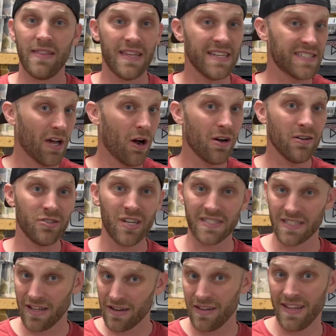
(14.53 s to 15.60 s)
These aren't just
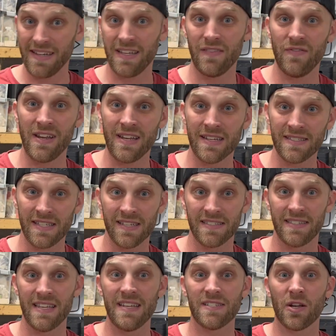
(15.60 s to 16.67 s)
little inconveniences,
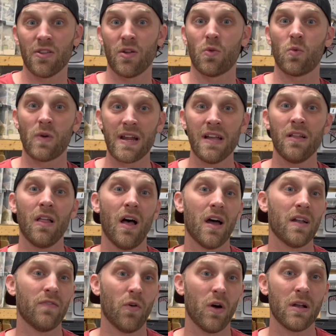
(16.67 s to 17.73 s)
these are the real
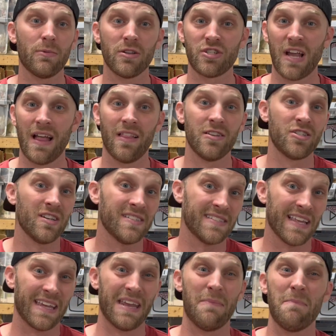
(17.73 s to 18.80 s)
unavoidable challenges
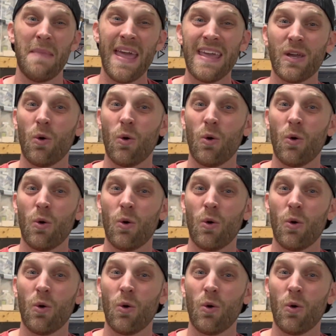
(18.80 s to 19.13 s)
that can make